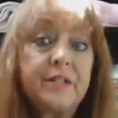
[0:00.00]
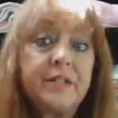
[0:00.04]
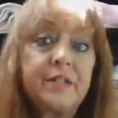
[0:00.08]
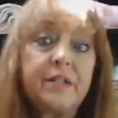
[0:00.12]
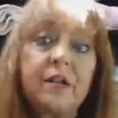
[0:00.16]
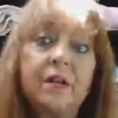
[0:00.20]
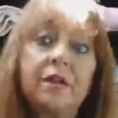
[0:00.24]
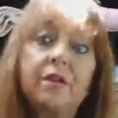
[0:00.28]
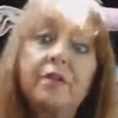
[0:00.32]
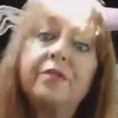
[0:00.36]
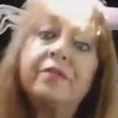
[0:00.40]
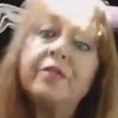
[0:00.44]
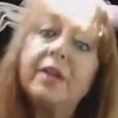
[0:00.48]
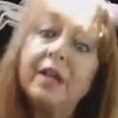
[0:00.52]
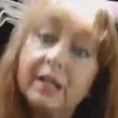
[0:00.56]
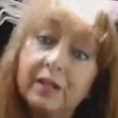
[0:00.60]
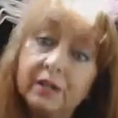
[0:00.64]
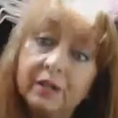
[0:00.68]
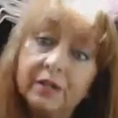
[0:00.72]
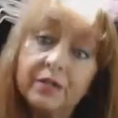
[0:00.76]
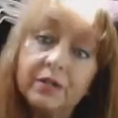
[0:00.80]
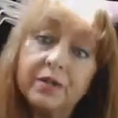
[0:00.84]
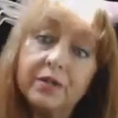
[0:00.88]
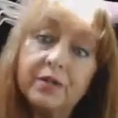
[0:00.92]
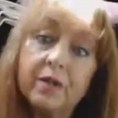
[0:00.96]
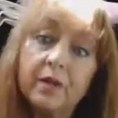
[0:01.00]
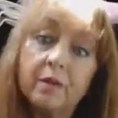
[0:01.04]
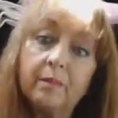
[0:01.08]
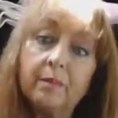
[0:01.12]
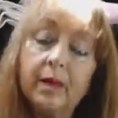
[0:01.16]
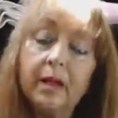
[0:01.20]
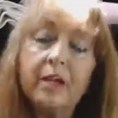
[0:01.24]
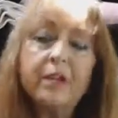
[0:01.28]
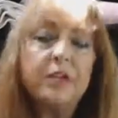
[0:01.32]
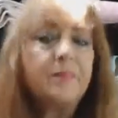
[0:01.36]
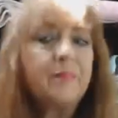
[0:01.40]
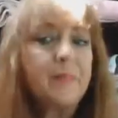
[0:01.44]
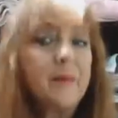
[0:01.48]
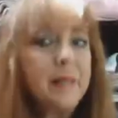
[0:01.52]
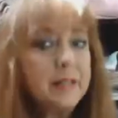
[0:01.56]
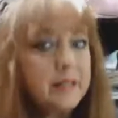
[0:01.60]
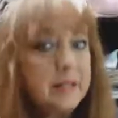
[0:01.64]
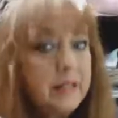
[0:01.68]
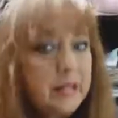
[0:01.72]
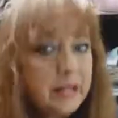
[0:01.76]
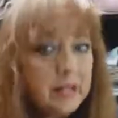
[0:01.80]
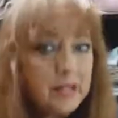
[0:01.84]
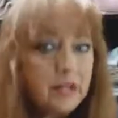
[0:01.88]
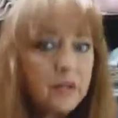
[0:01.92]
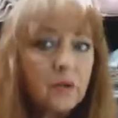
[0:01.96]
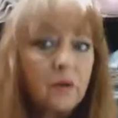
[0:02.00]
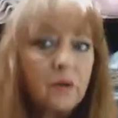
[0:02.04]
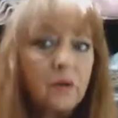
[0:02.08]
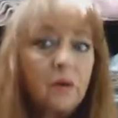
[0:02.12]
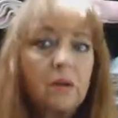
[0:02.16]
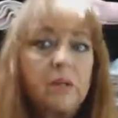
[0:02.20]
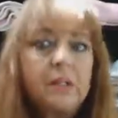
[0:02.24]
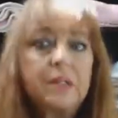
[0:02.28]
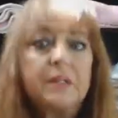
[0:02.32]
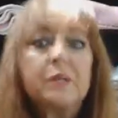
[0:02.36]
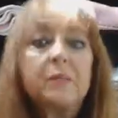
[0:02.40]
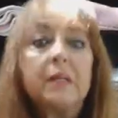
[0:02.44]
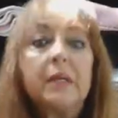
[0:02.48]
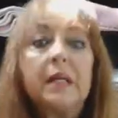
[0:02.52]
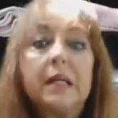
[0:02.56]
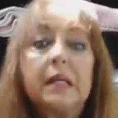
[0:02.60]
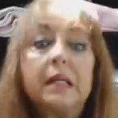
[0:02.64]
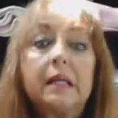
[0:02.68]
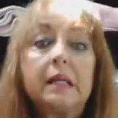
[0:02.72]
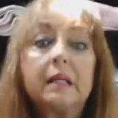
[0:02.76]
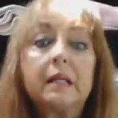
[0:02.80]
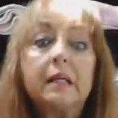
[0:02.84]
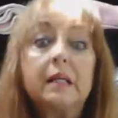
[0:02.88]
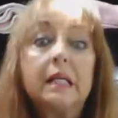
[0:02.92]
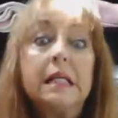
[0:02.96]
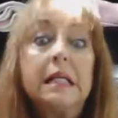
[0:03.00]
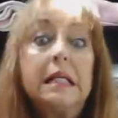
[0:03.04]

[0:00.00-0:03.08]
so thank you so much. My next goal is pink.